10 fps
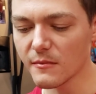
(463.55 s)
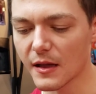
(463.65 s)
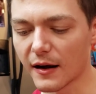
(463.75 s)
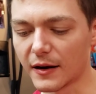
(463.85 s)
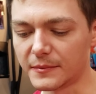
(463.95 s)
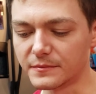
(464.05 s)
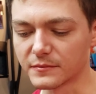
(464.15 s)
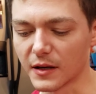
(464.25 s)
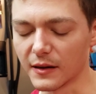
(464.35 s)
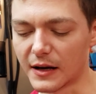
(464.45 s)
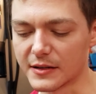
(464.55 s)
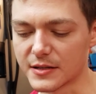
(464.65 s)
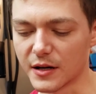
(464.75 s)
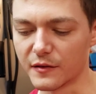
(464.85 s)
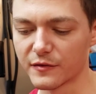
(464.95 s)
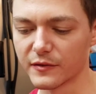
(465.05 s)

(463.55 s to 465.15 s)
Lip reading: a lot of stuff.